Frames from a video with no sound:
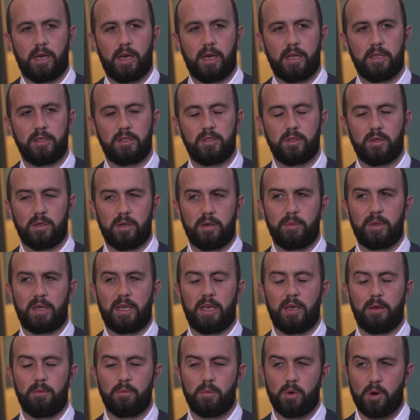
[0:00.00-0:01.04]
And so it
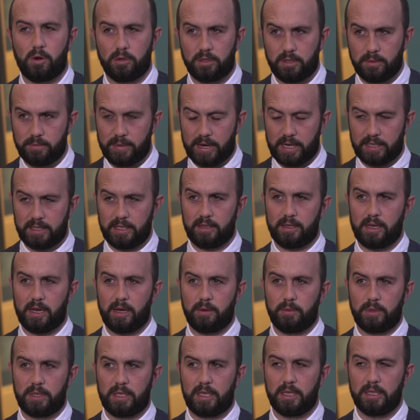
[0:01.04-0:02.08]
became automatic that I
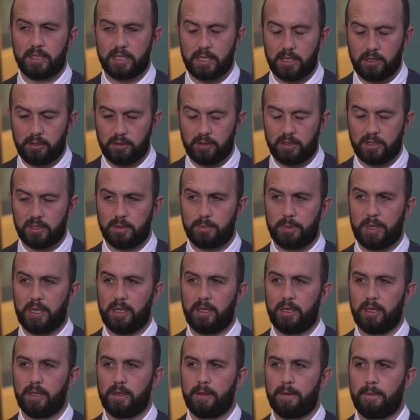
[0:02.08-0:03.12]
would continue to
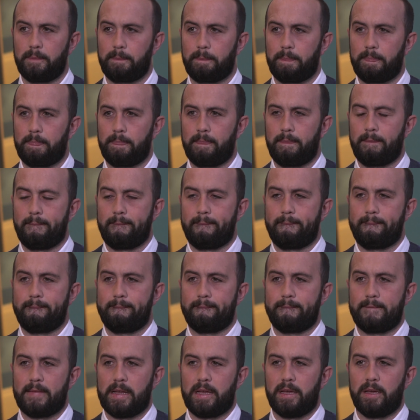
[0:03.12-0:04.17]
speak.
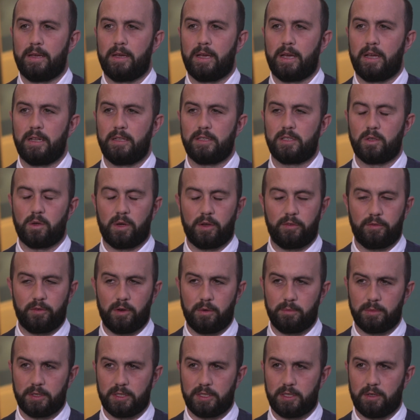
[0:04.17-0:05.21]
And so I
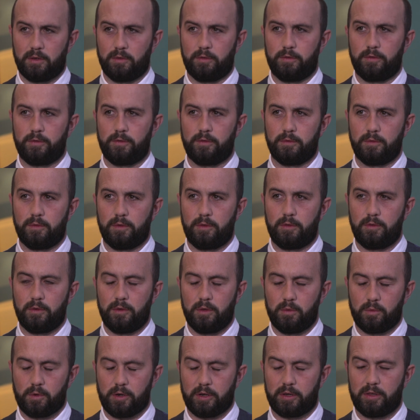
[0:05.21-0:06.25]
found myself, through
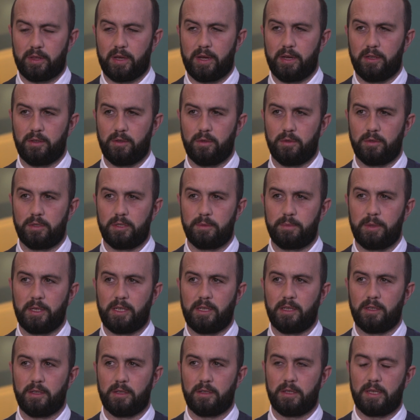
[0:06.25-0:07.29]
the work that I do,
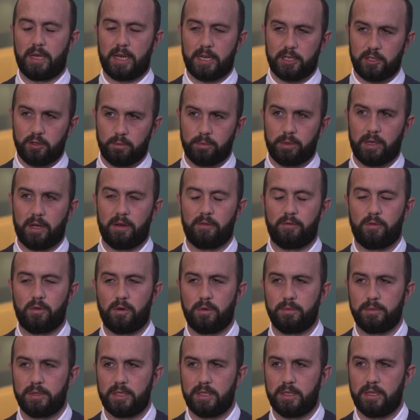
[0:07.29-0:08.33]
speaking on national
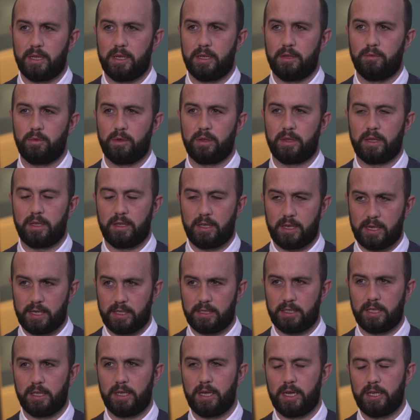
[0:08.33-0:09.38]
platforms and then within the
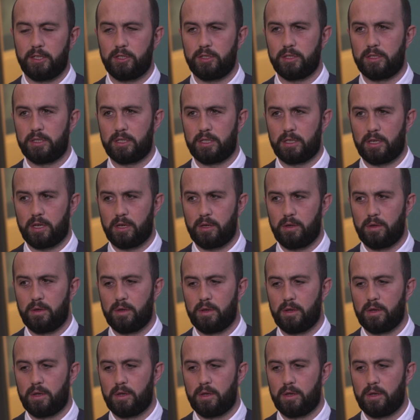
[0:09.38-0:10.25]
United Nations, and now